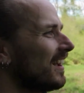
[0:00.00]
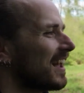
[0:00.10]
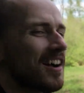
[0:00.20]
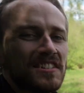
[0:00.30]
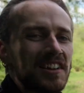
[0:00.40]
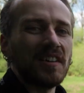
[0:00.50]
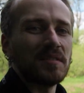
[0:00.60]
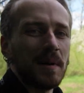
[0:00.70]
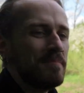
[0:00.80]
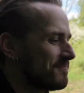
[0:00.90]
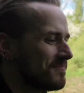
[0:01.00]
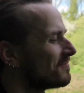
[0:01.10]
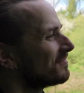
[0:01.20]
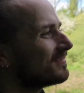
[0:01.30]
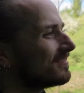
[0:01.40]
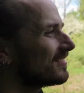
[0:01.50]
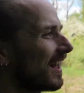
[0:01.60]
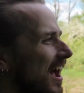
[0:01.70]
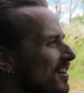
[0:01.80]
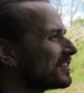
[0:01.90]
how it goes, man.
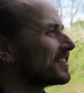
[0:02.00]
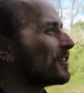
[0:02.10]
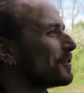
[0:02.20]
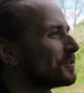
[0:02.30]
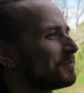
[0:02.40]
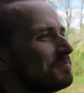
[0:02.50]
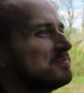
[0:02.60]
How it goes.